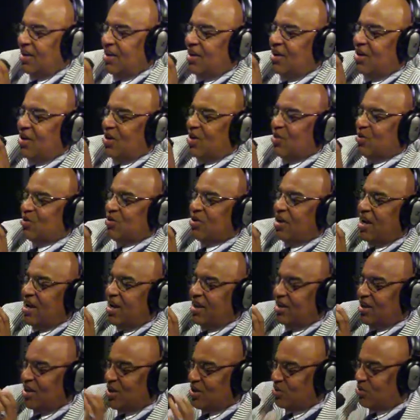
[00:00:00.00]
All
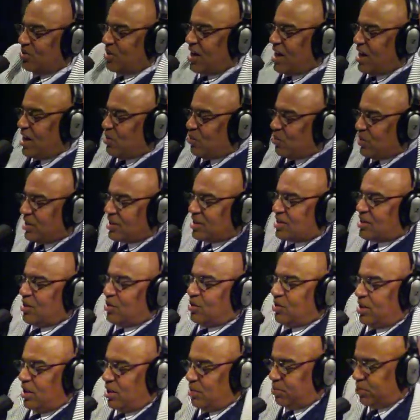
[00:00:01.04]
right. We
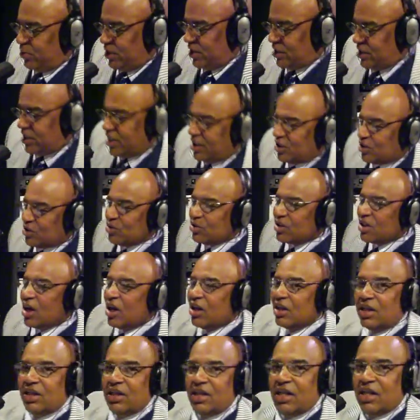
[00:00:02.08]
certainly appreciate you
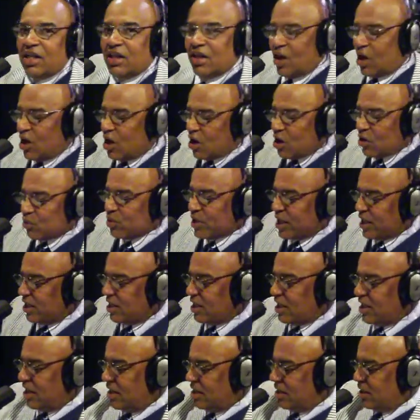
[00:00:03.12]
calling in
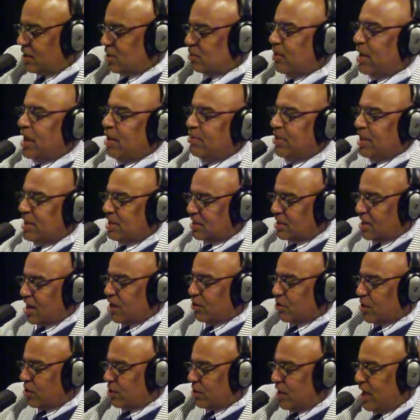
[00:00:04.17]
already, and this might be
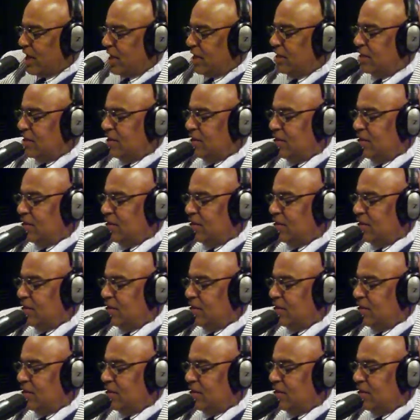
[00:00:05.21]
Sarah, right?